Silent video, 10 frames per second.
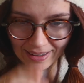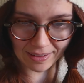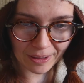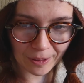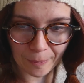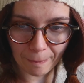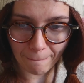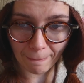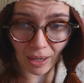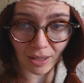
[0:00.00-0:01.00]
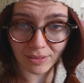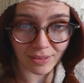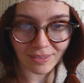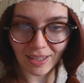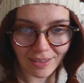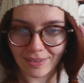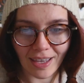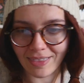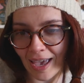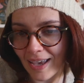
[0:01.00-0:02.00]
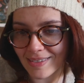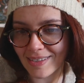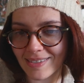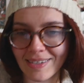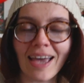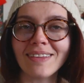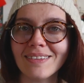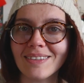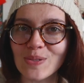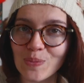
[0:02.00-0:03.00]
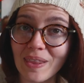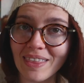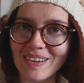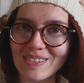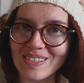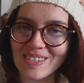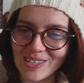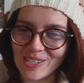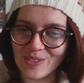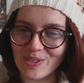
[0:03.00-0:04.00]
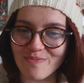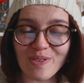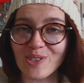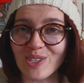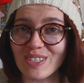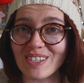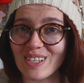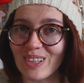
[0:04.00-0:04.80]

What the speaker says: And it has the scandalous 1,600 projects. So there's a